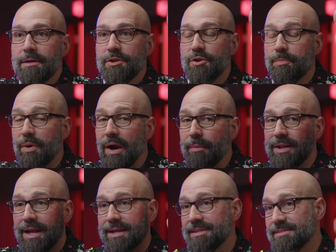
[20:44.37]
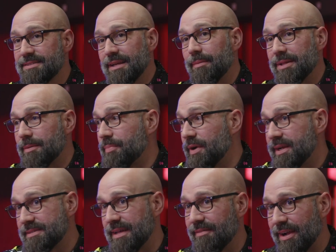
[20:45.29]
you're probably not going to slam on the
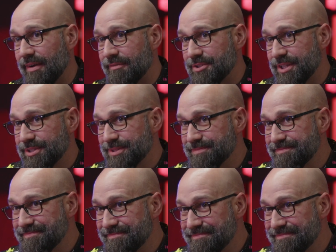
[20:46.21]
brakes to have a conversation.